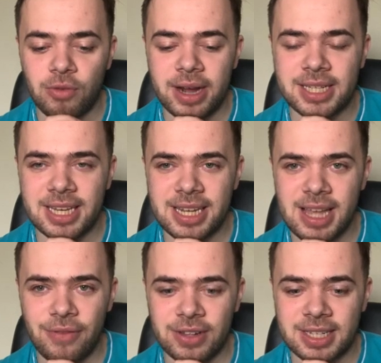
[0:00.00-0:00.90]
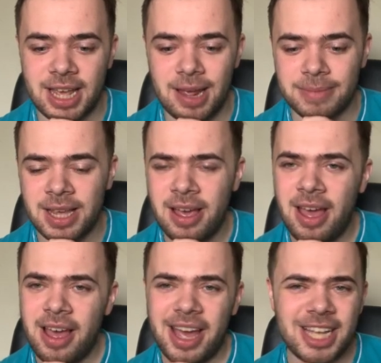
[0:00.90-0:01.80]
rating the other teams.
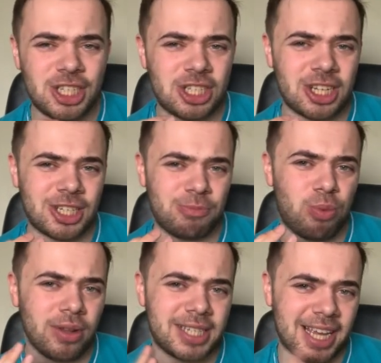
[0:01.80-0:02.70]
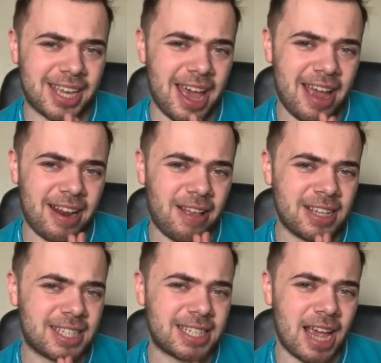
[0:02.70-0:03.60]
It's just, once again,
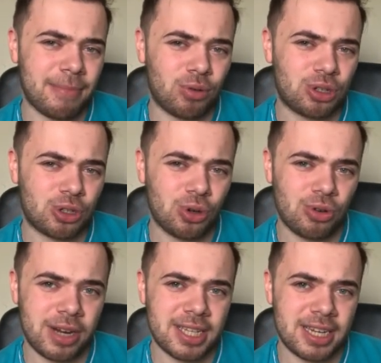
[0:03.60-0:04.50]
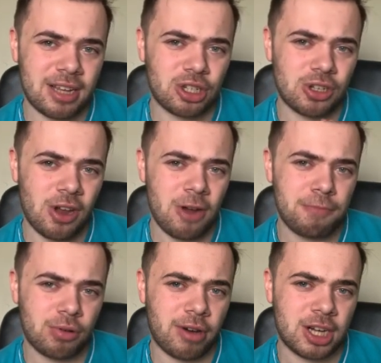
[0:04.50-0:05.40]
it's same old story, isn't it? Just no
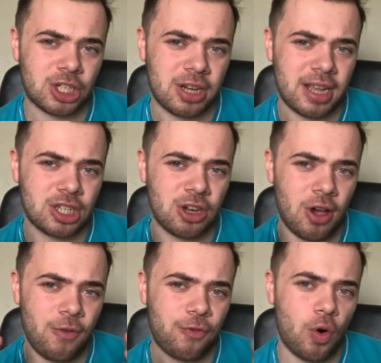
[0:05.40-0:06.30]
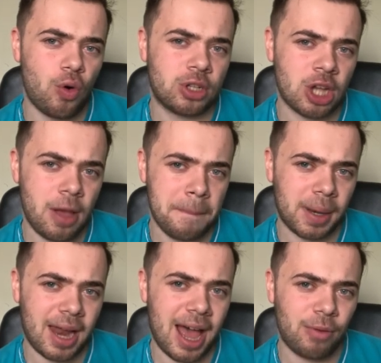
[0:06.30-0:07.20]
progression. There's no full-term
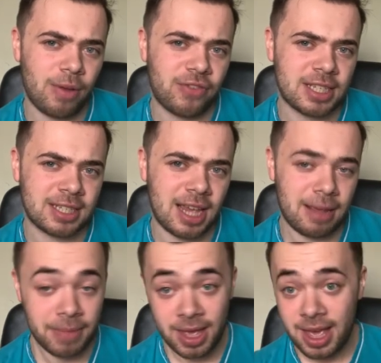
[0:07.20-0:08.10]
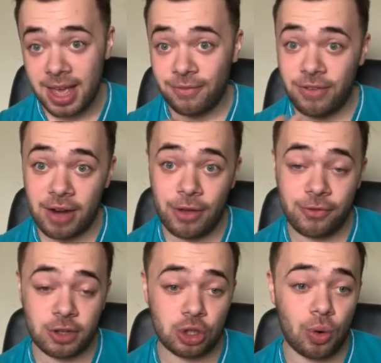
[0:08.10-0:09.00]
plan with this team. Very
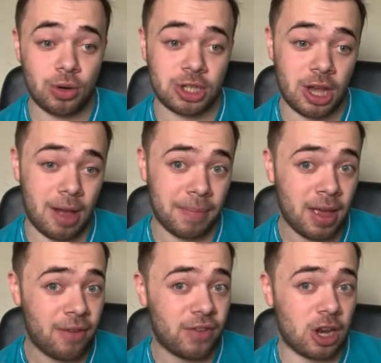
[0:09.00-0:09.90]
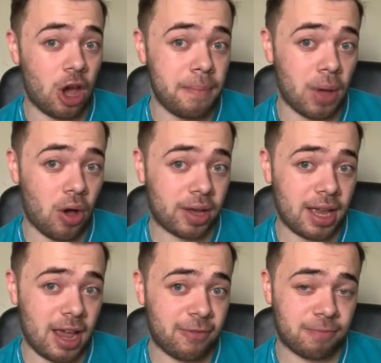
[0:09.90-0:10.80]
short-term. The low market
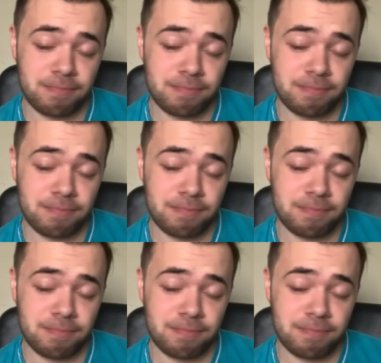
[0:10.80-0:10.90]
they